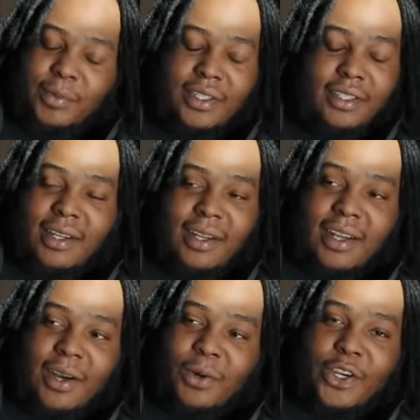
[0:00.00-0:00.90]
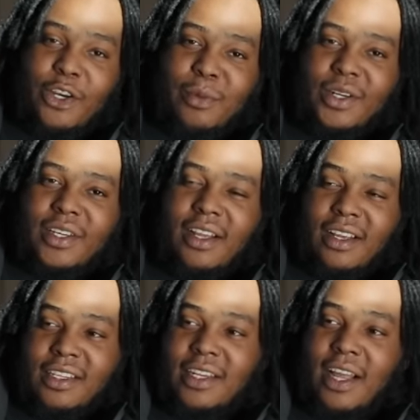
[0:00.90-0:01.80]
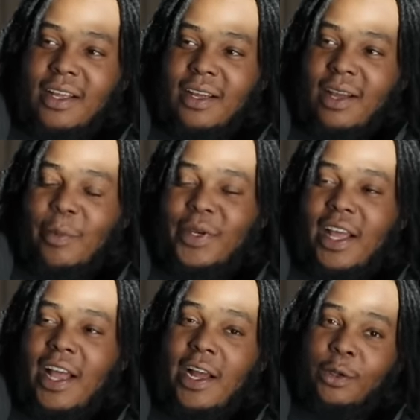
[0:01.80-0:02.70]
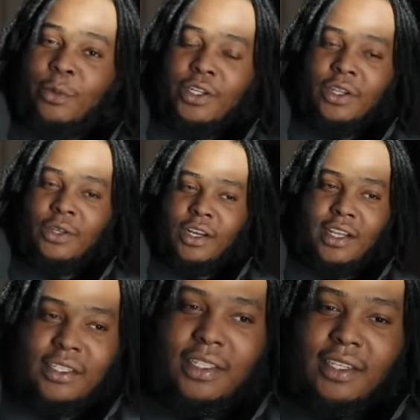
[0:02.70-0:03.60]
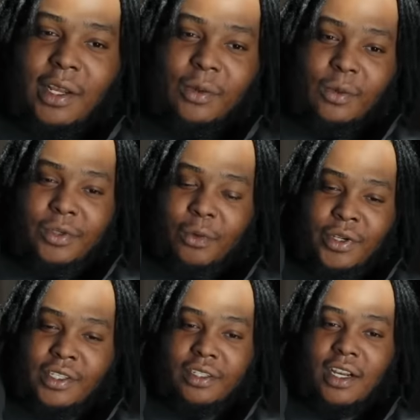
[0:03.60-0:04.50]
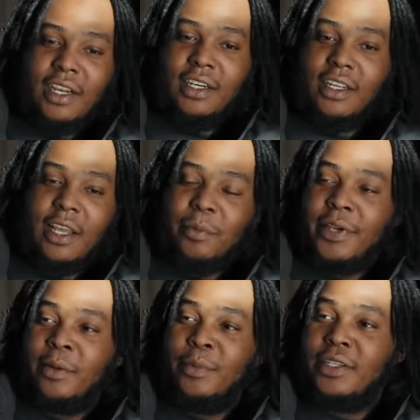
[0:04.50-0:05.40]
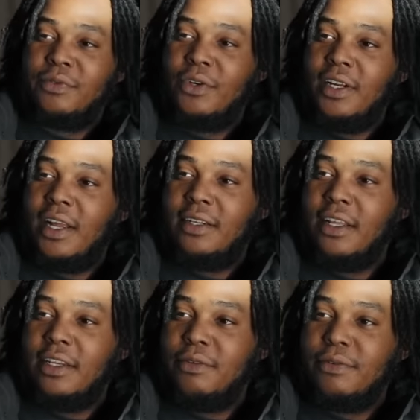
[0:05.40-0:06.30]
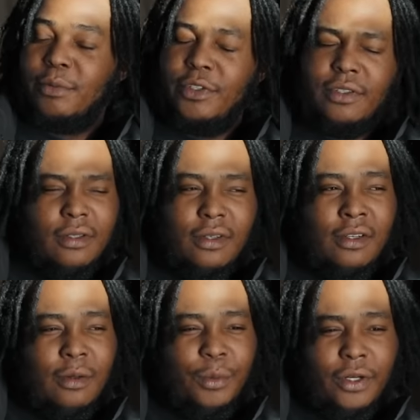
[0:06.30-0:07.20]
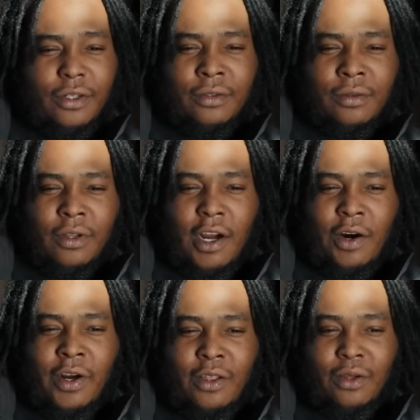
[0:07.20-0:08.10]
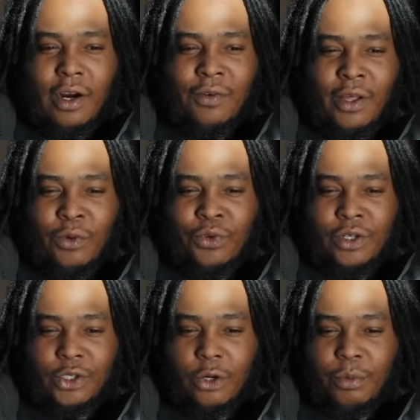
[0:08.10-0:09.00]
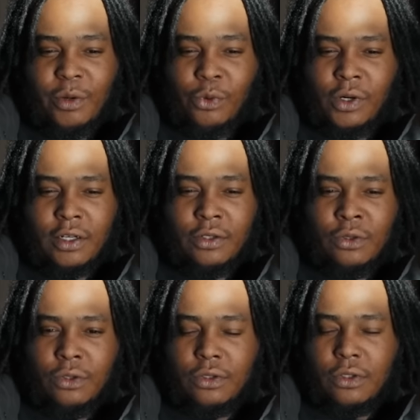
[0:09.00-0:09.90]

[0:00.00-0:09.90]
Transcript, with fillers: but I don't care about that because I, I mean, I had the money and all that shit. Like with the beats and shit, I could have kept making beats for a lot. Like you yeah. feel me? But I rather I rather really show people what I could do.